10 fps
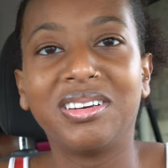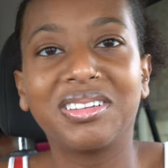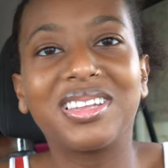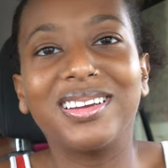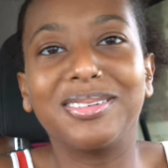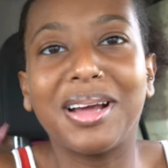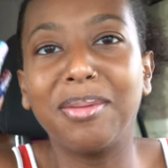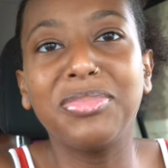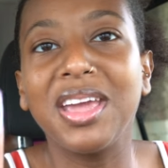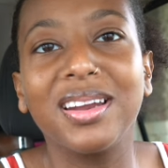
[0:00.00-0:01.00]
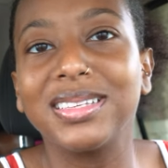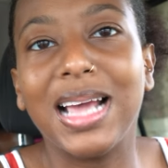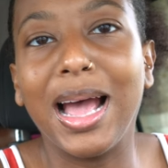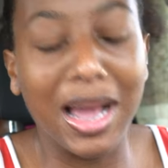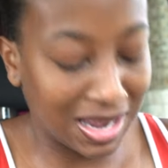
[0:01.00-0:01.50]
I'm thinking
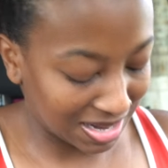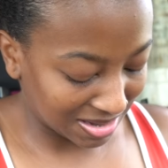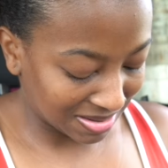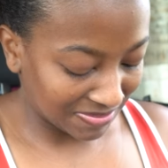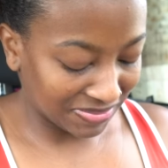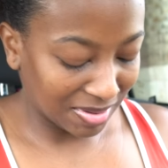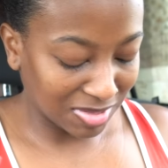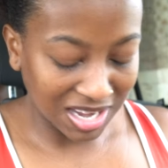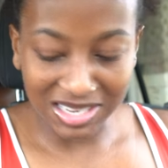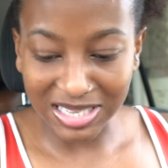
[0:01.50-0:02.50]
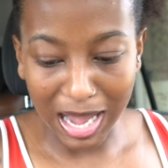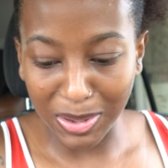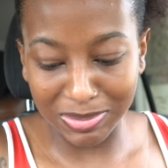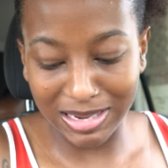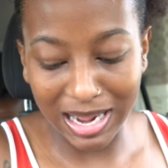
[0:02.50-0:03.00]
it's
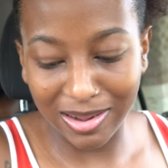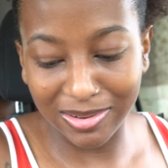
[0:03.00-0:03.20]
out now.